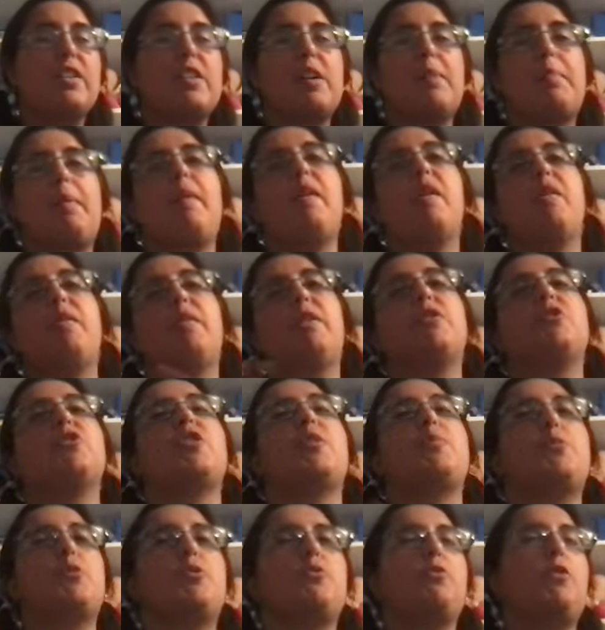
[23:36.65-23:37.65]
I'll probably round it up
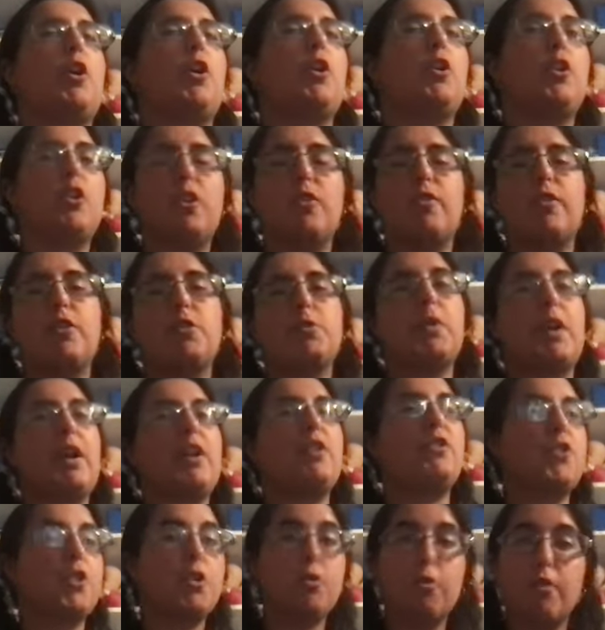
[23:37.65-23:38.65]
to three on Goodreads when I
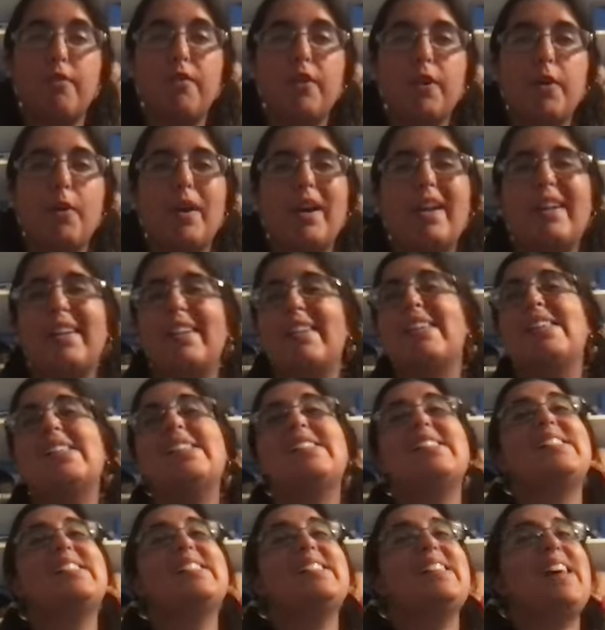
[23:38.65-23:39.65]
do review it.
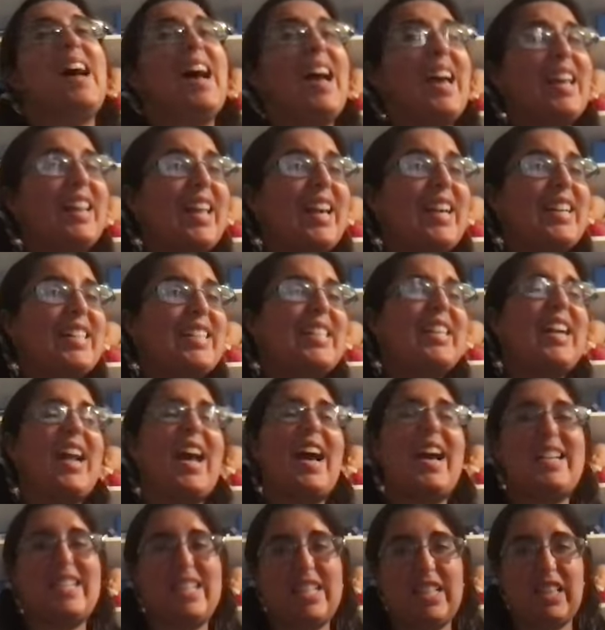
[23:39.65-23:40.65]
I liked it.
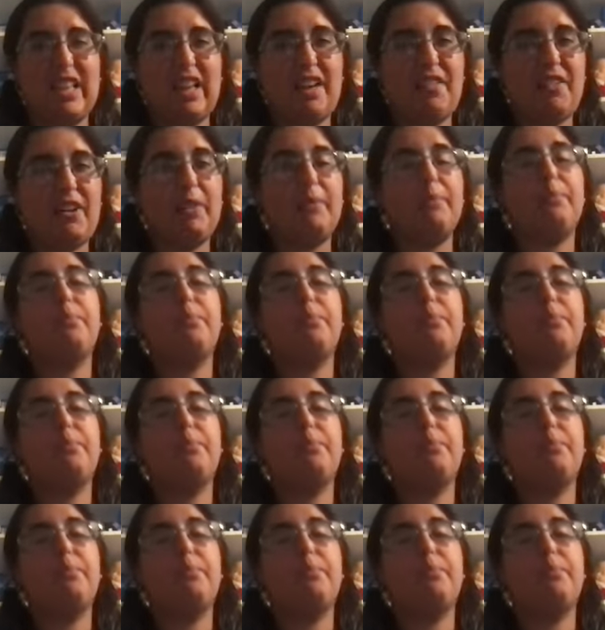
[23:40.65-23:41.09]
I didn't love it.